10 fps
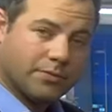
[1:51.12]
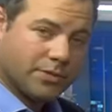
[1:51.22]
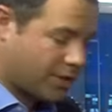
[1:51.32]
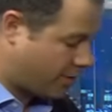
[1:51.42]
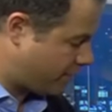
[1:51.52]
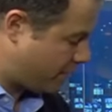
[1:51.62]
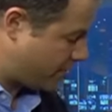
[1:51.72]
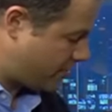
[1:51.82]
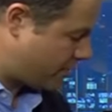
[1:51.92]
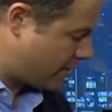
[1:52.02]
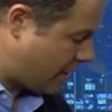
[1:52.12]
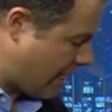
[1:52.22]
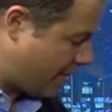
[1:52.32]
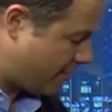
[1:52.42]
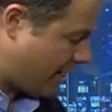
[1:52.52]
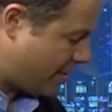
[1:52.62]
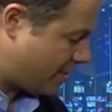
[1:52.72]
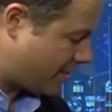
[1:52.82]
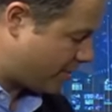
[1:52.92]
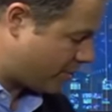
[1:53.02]
soft, and red,
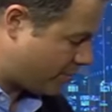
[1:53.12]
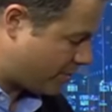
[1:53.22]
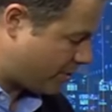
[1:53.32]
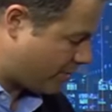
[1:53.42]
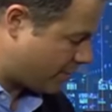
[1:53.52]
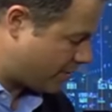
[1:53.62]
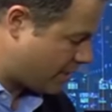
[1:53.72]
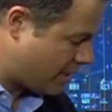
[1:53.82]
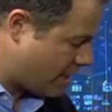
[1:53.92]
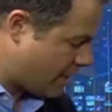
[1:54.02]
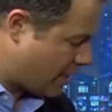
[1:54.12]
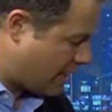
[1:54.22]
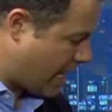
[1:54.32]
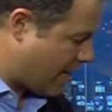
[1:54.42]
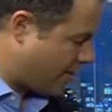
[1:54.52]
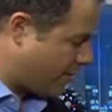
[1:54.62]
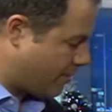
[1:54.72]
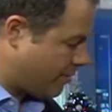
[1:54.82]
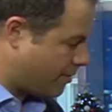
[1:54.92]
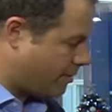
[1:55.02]
super soft.
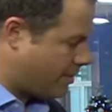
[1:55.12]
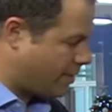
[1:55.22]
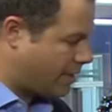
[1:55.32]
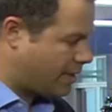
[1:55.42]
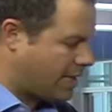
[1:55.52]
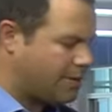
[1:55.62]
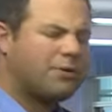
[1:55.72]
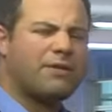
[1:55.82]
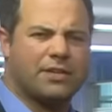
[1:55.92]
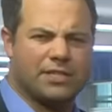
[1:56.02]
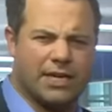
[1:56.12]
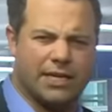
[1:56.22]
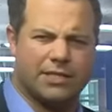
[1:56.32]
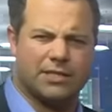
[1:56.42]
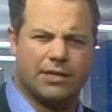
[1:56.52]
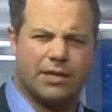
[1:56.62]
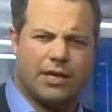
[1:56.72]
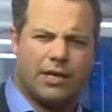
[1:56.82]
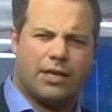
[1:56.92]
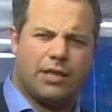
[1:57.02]
Now, in previous years,
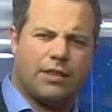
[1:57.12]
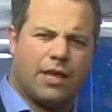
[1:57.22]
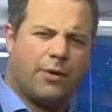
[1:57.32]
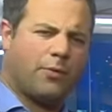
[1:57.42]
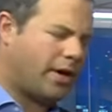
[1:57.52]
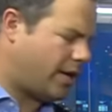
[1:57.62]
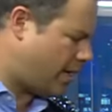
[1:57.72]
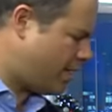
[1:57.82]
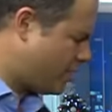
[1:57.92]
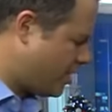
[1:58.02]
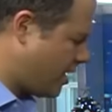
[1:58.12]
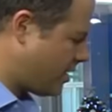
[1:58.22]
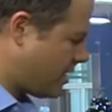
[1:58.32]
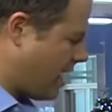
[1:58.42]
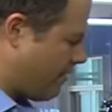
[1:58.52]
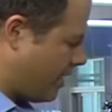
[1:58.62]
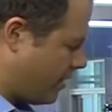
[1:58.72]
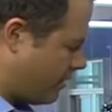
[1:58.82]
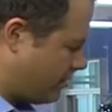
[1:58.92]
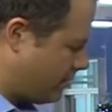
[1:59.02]
they were just
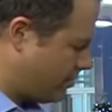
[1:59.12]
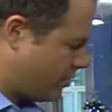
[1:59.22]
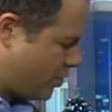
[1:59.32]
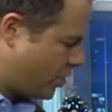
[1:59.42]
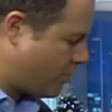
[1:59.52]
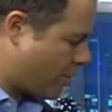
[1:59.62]
having two